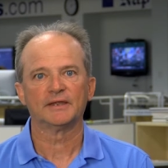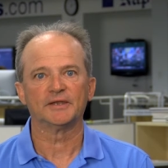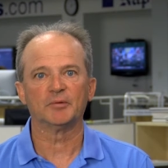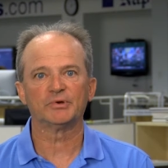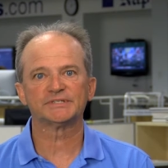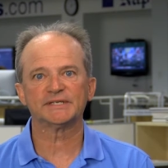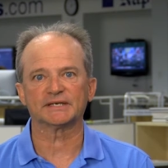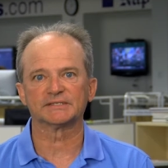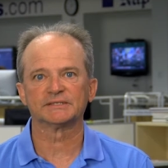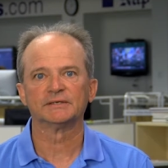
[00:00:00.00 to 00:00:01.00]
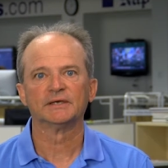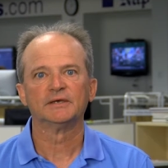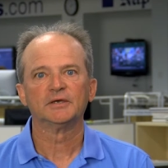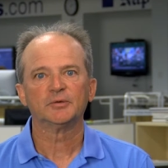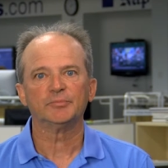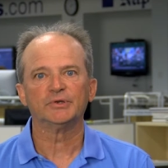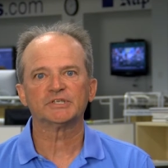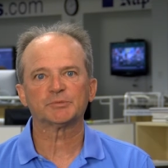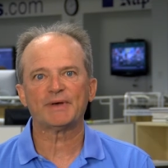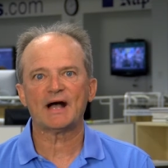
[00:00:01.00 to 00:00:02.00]
Number six,
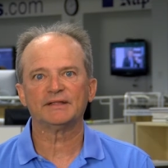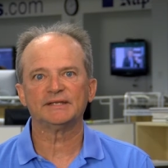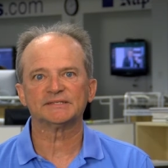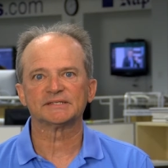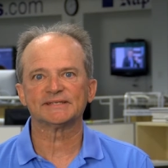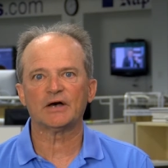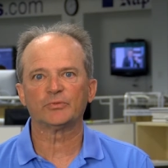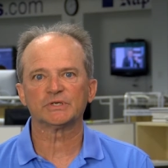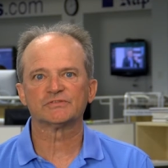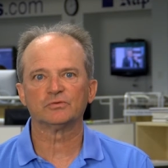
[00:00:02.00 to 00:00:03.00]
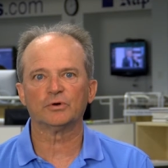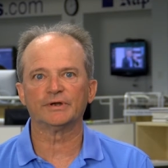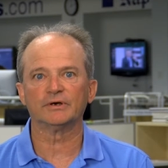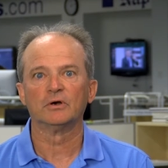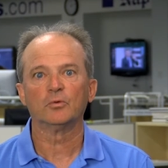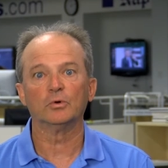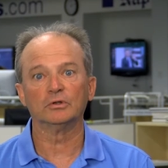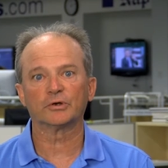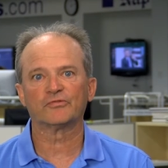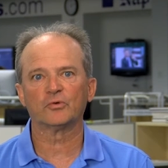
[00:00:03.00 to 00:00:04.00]
municipalities in Southwest Florida
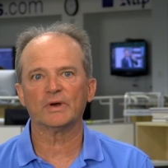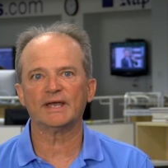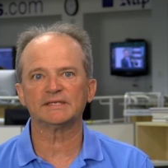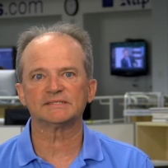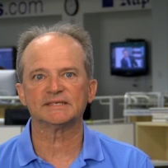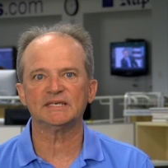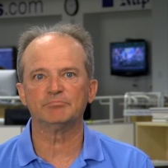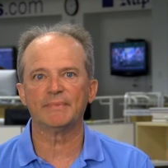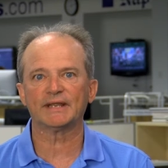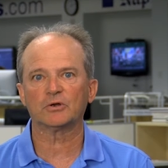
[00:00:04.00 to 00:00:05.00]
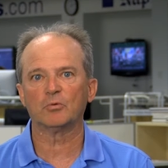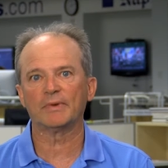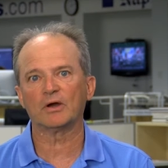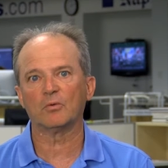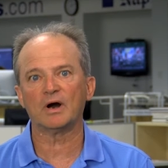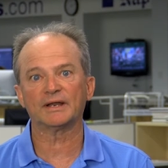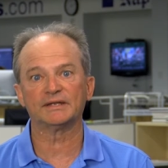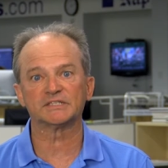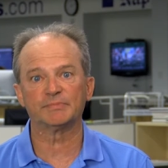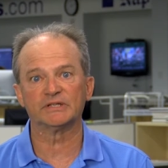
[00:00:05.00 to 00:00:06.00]
will look for ways to keep medical marijuana
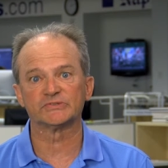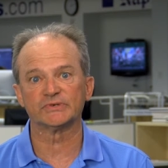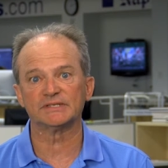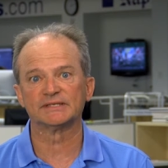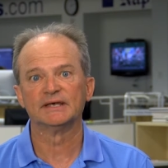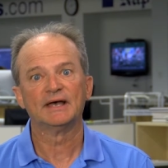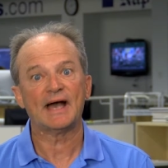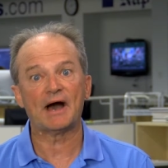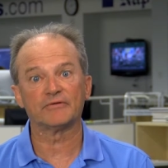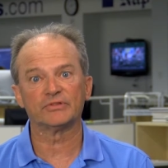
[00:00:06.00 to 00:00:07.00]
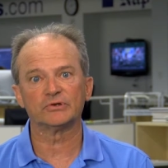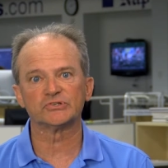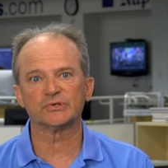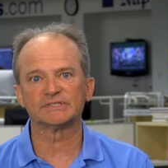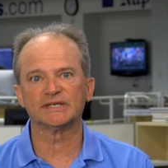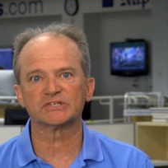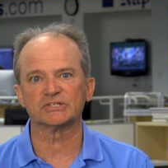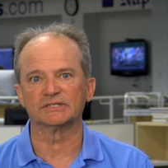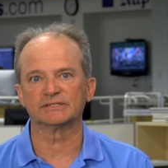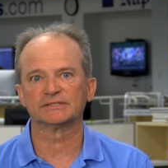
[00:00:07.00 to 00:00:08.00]
dispensaries out of their
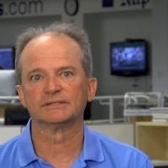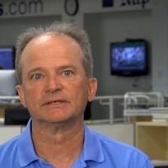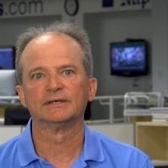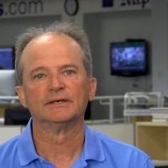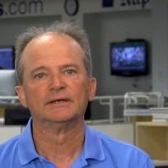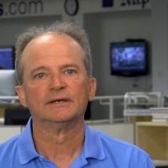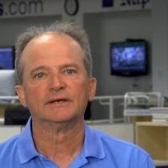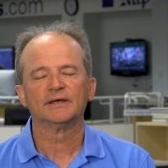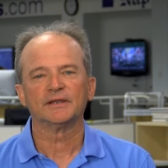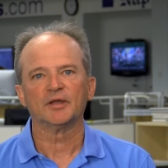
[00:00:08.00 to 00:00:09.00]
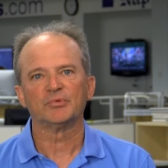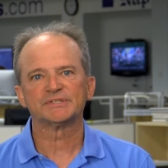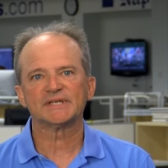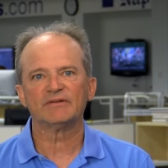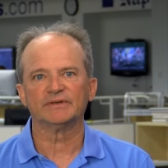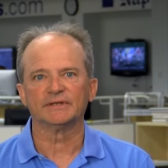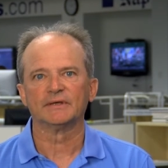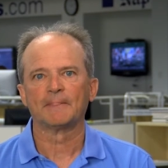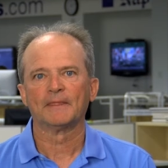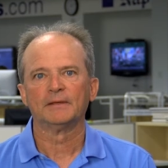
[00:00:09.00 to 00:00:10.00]
jurisdictions. Number seven,
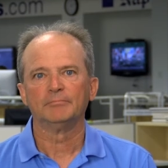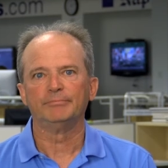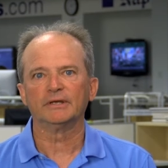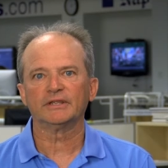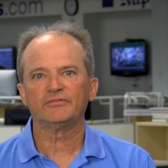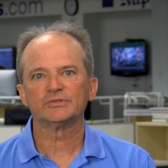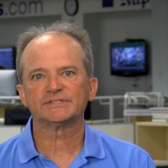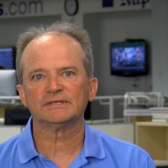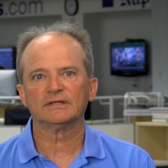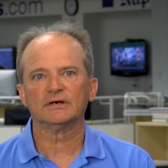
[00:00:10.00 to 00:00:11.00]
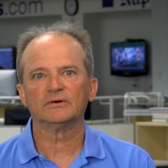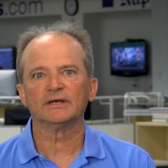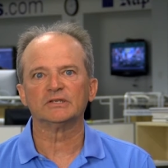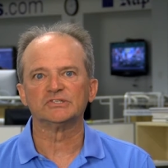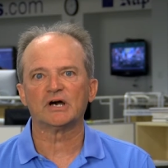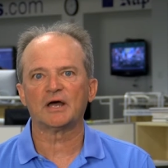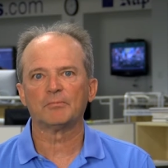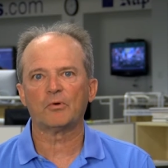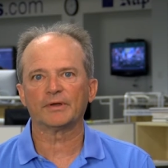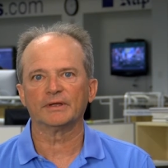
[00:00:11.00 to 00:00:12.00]
Billy Fuccillo and John
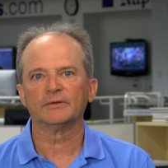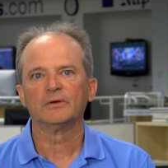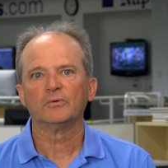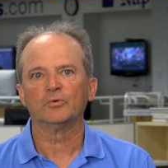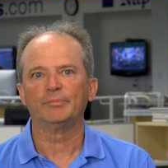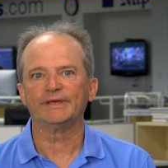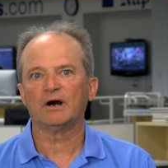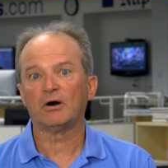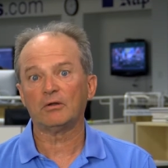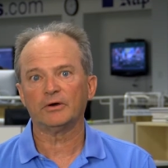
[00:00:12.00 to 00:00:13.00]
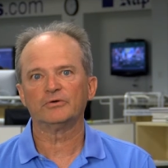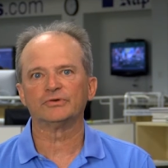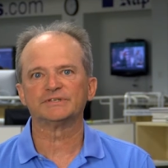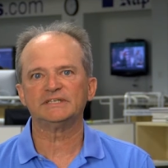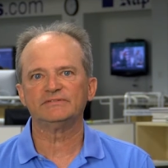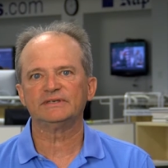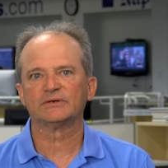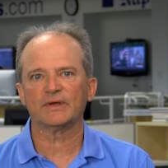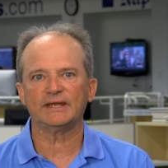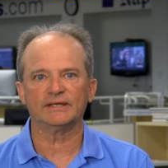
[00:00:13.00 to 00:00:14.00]
Morgan will be all over TV
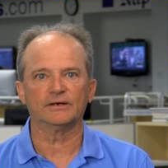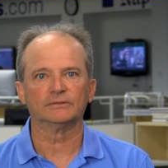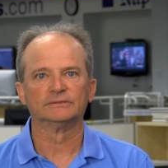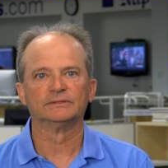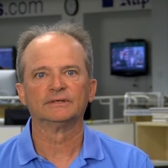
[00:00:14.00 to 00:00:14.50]
and radio.